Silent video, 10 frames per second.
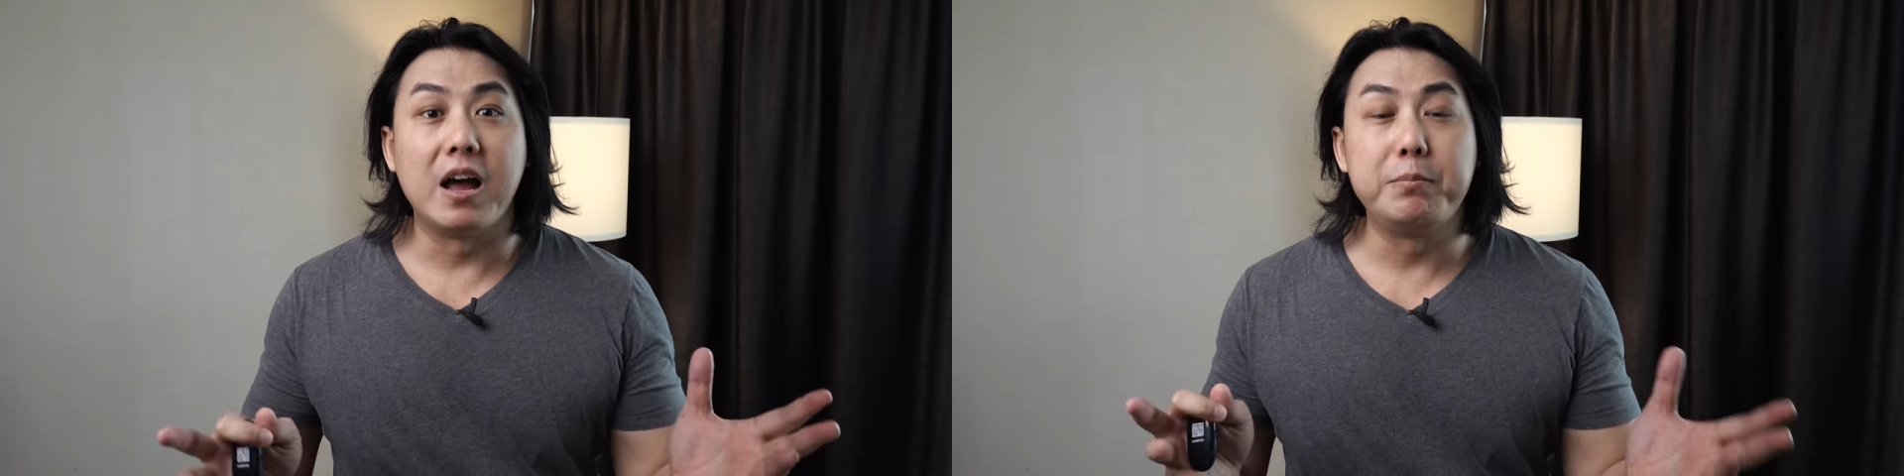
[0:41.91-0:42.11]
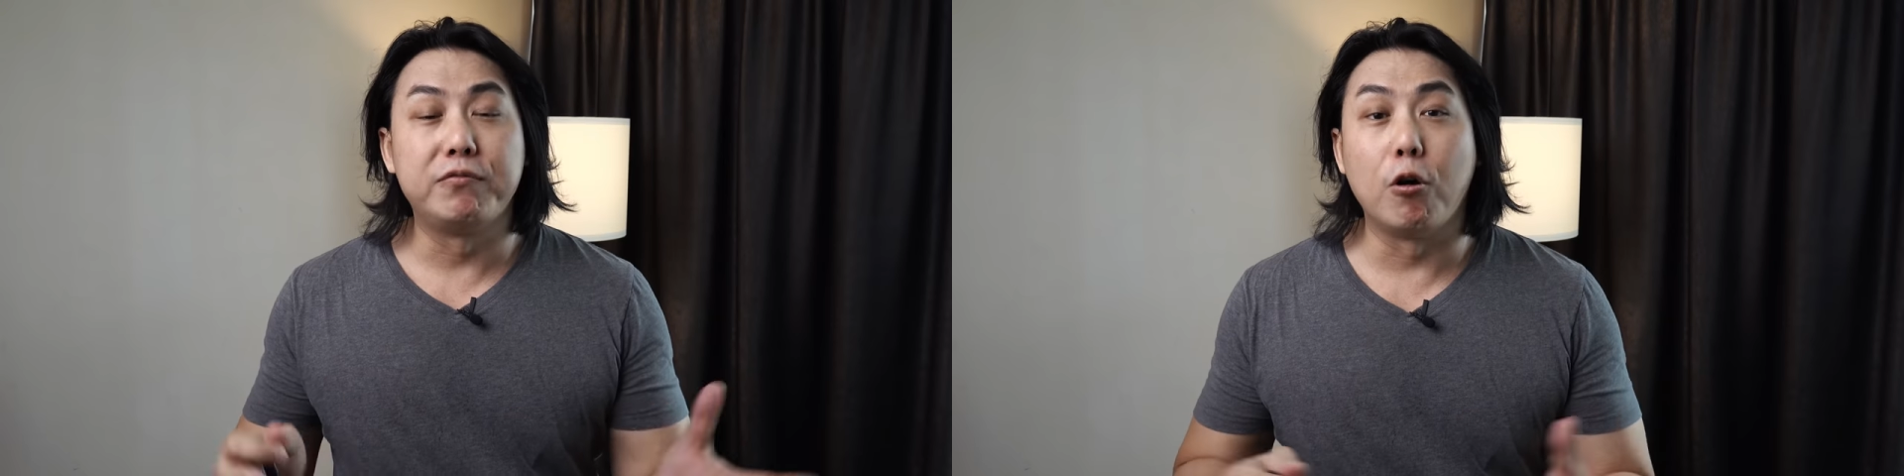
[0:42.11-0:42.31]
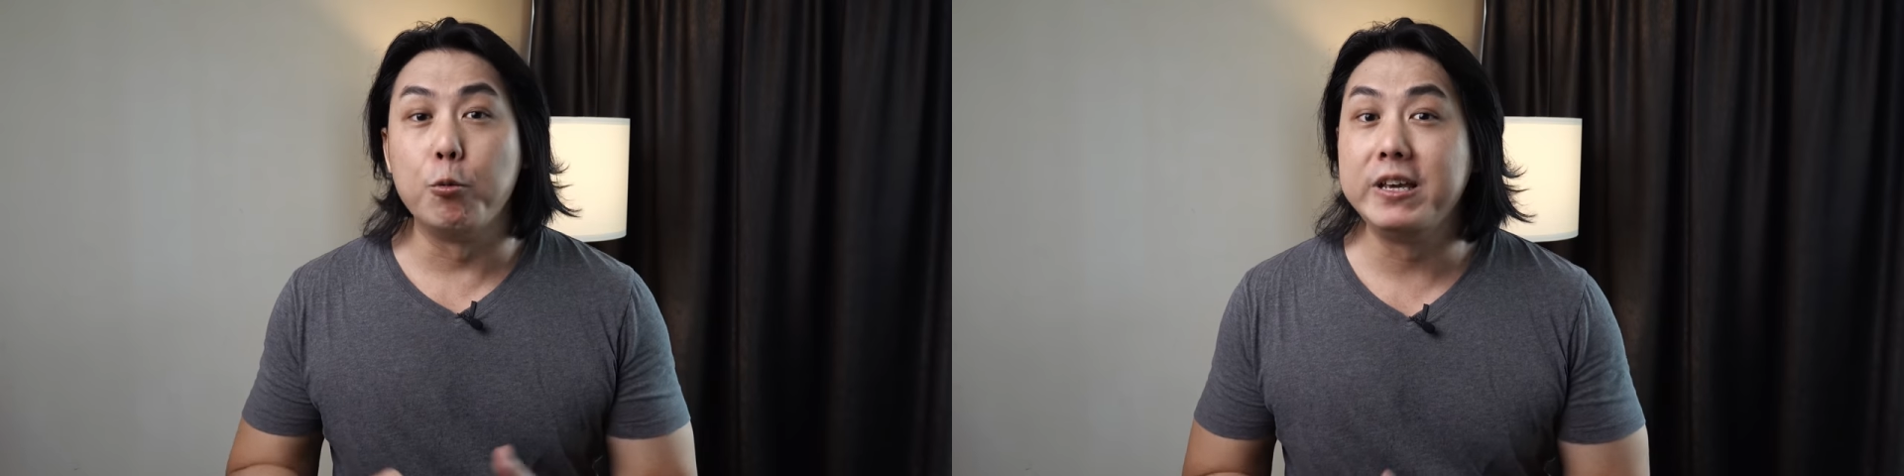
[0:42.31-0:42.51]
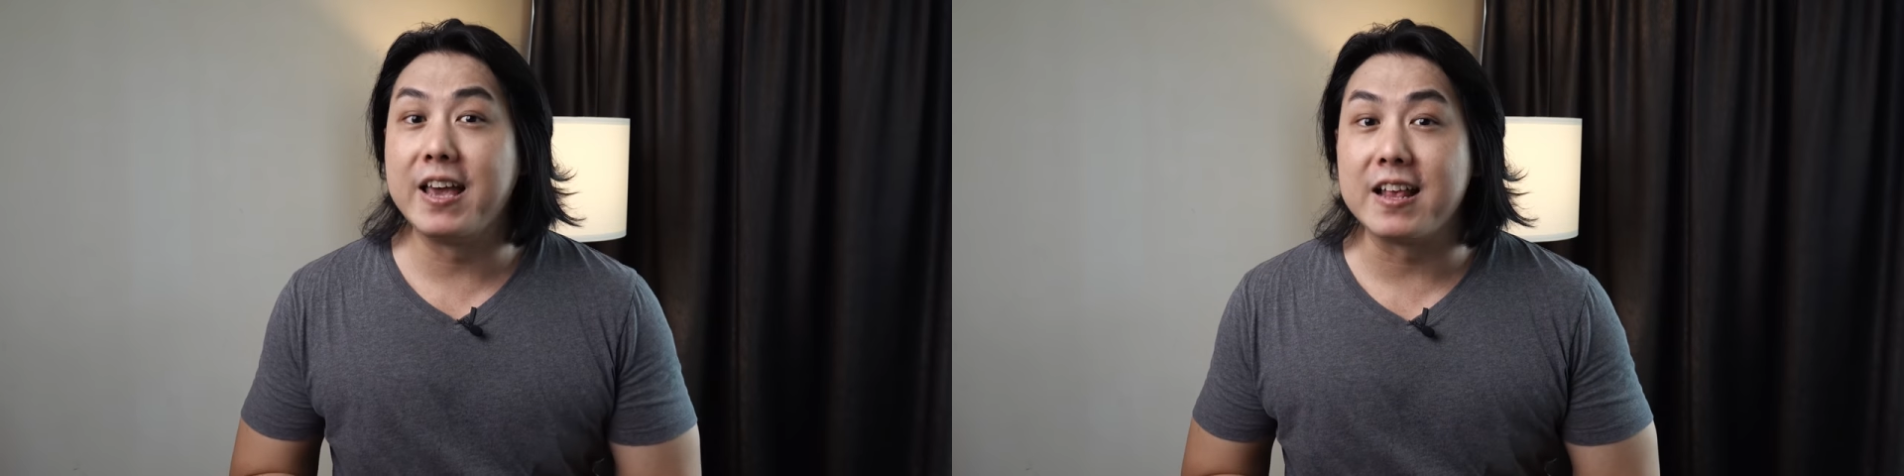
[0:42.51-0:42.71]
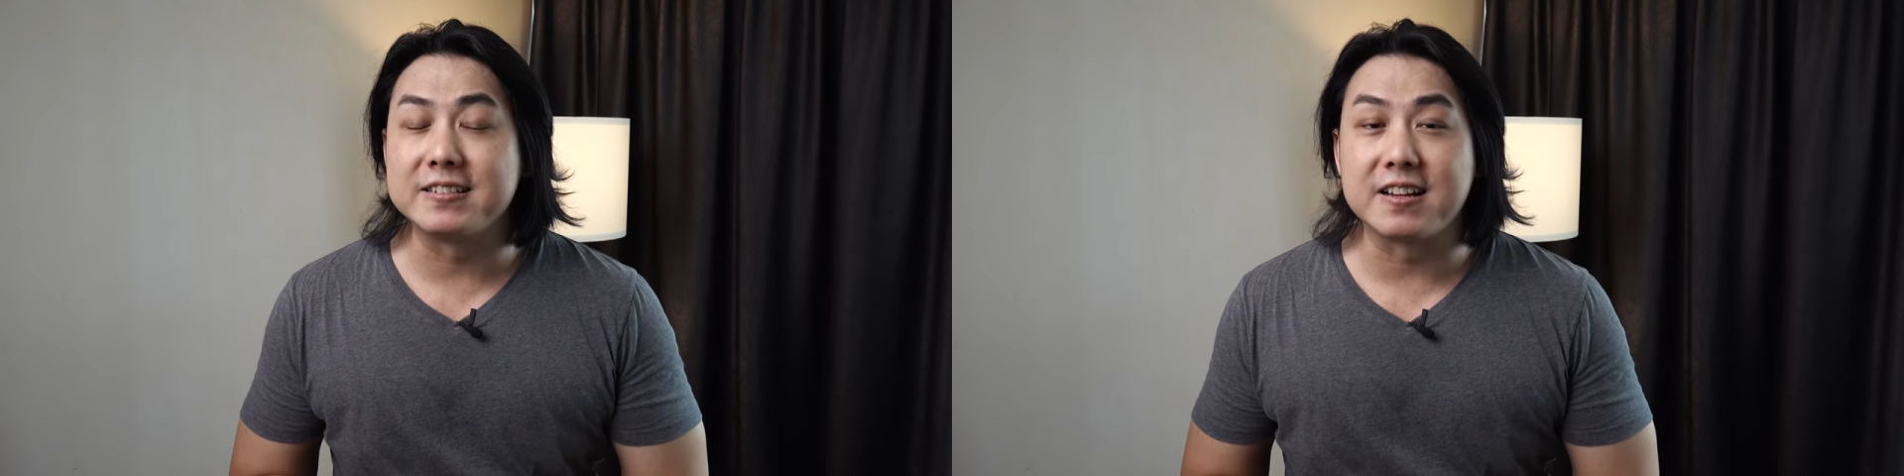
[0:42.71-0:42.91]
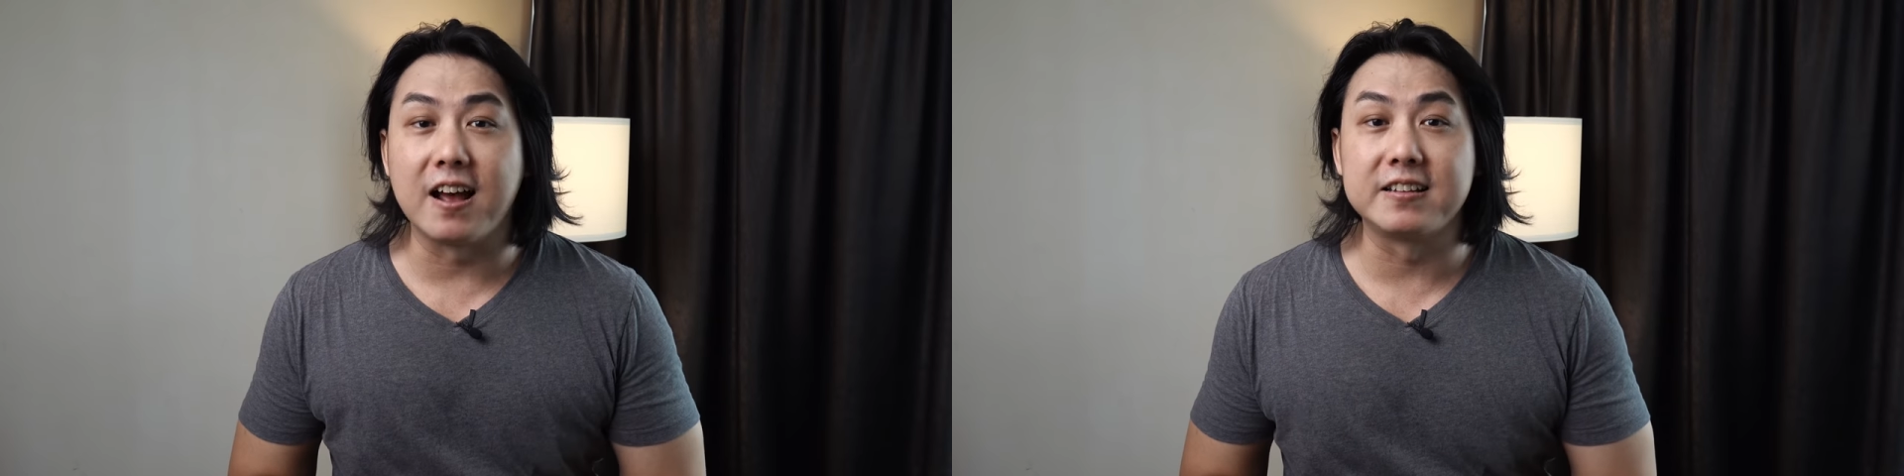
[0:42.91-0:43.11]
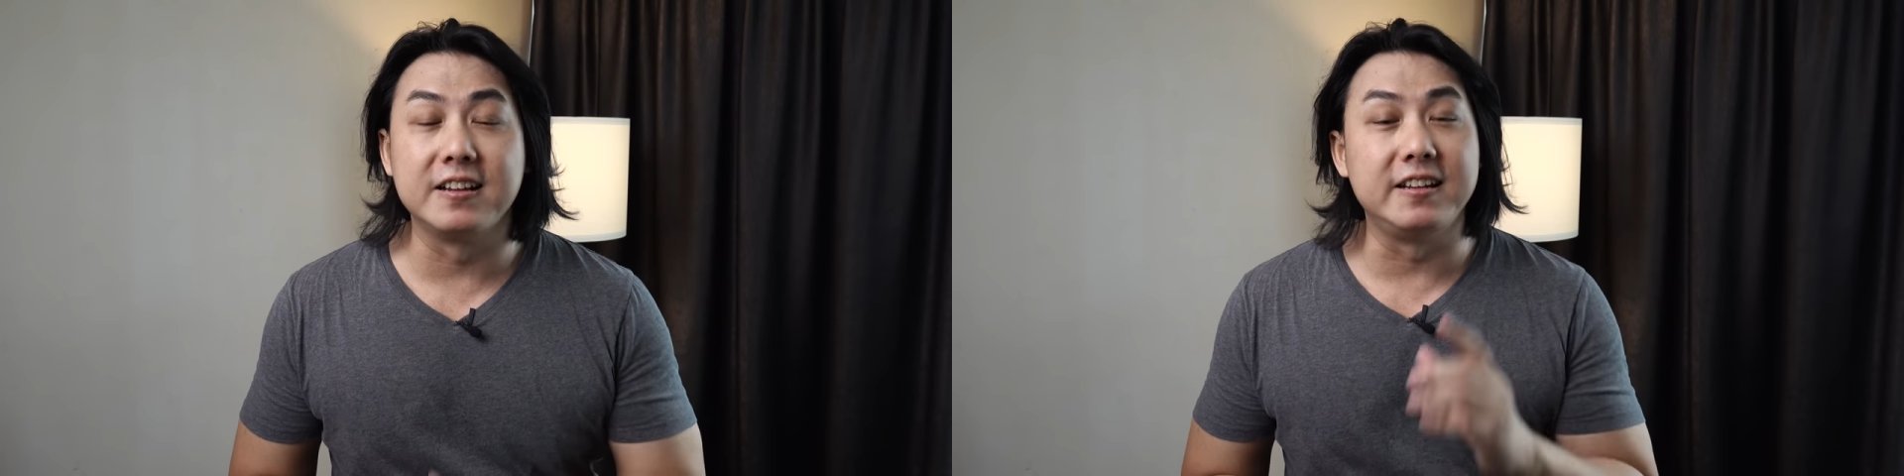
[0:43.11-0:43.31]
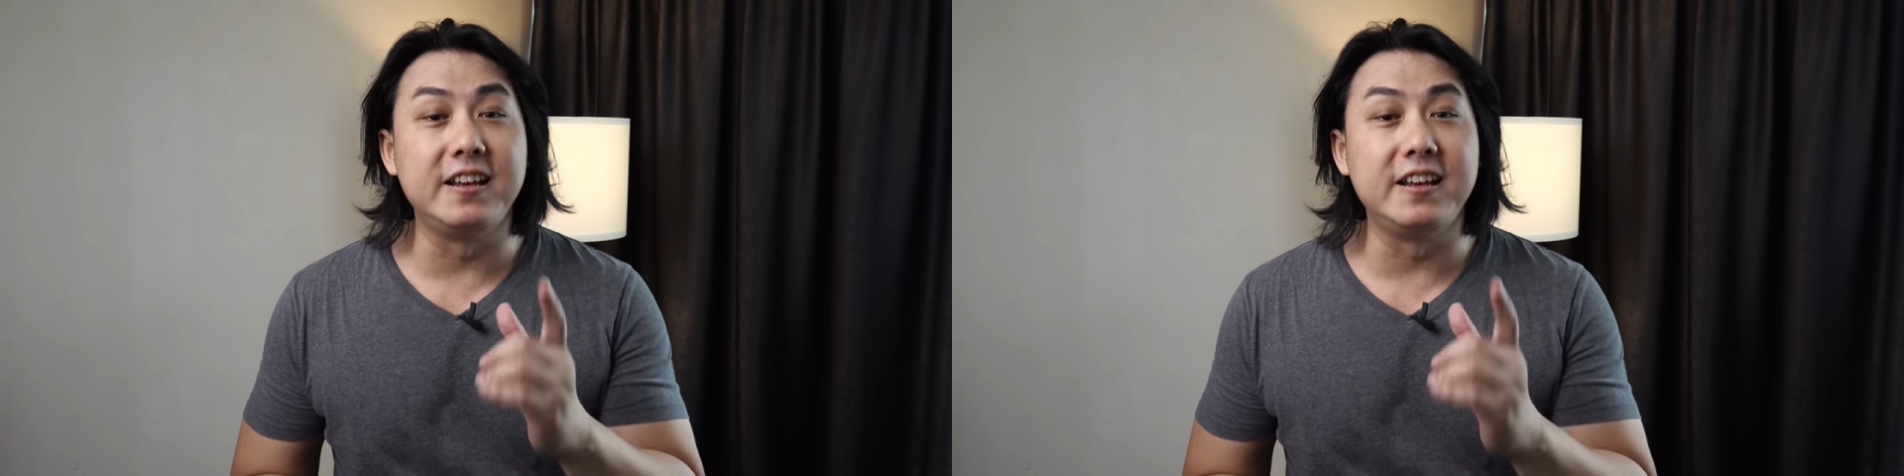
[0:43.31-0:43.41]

But before we get started,